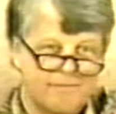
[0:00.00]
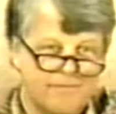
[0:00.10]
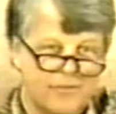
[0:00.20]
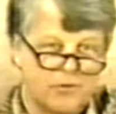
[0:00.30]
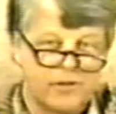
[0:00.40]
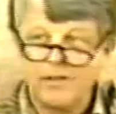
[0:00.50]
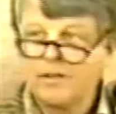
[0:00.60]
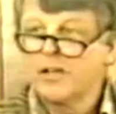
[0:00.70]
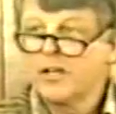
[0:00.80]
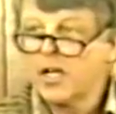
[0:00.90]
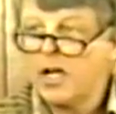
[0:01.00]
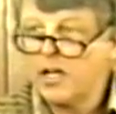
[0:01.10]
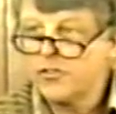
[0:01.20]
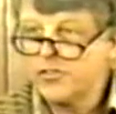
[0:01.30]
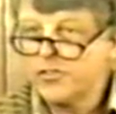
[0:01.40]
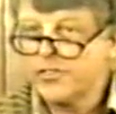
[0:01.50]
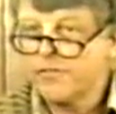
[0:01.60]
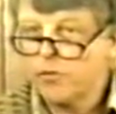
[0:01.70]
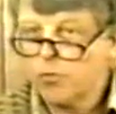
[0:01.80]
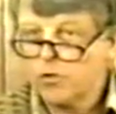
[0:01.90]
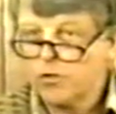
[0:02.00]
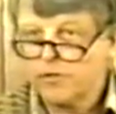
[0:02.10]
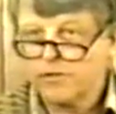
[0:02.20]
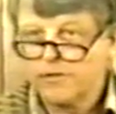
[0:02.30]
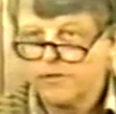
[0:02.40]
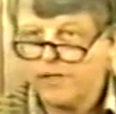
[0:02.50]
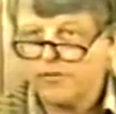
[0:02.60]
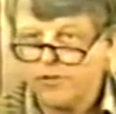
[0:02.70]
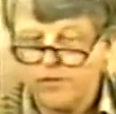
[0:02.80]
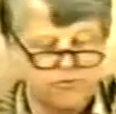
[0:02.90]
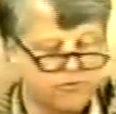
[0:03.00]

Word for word: Okay? Conscience of the world, that's us.